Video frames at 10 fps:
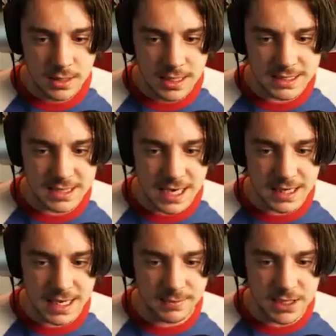It's not
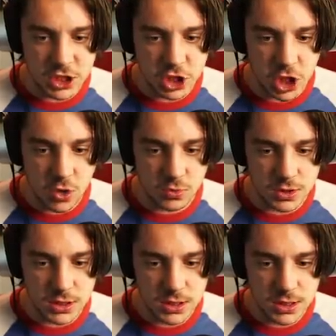letting me shoot.
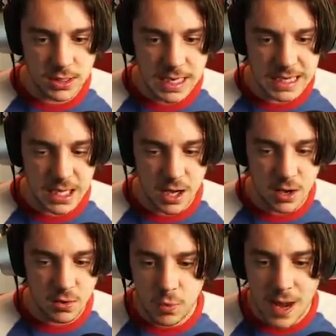
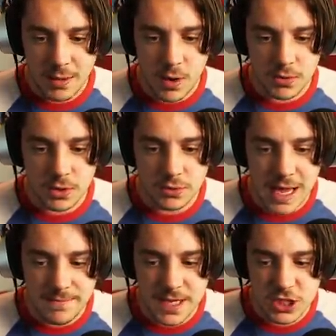Hello? Why won't you
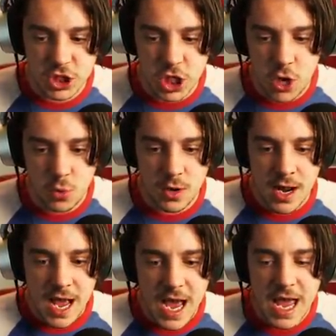let me shoot?
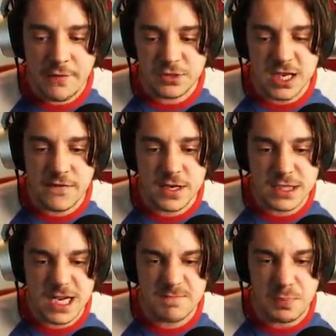I have
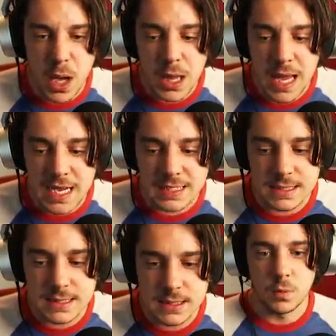17
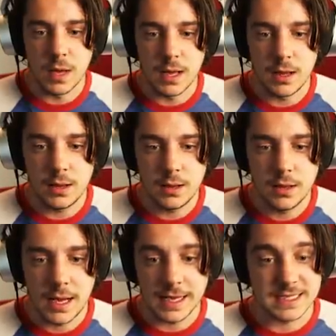bullets. Well,
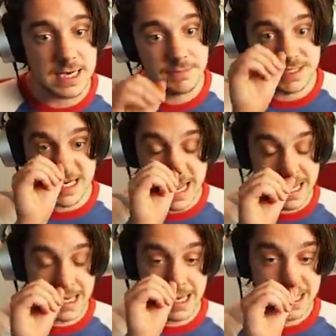I guess I'm
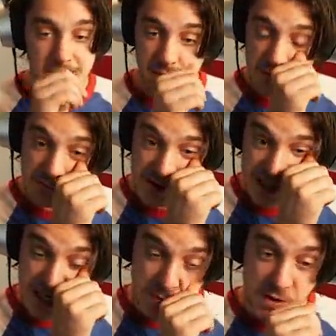dead.
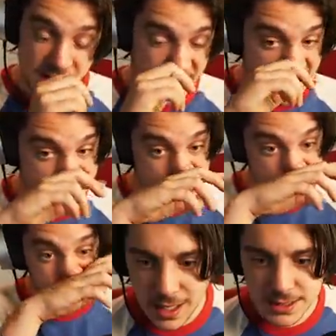Really did well that
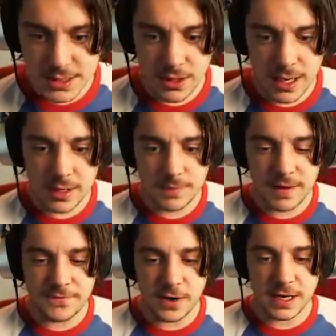time. Also, how come
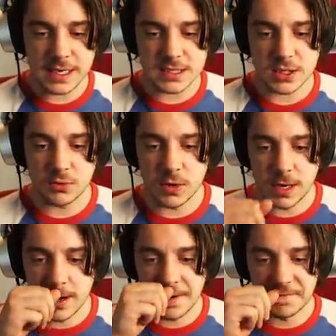my friend gets to run
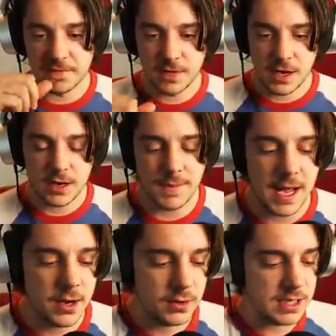off? How come
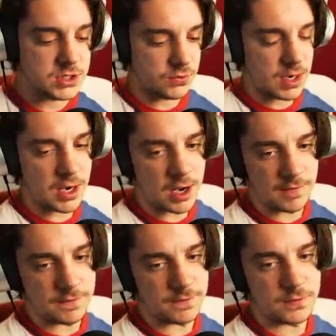I don't get to run
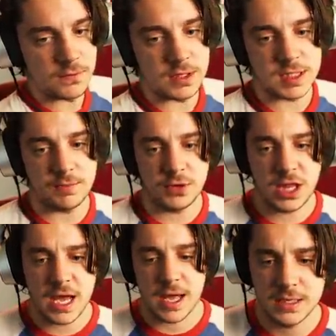off? What's up with
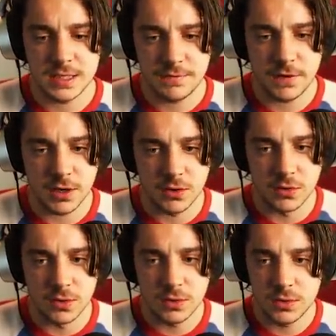that? That's not very
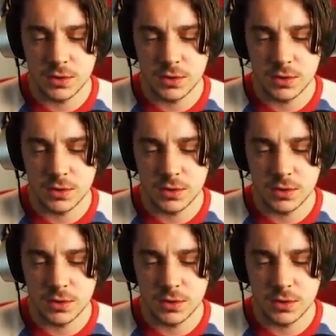cool.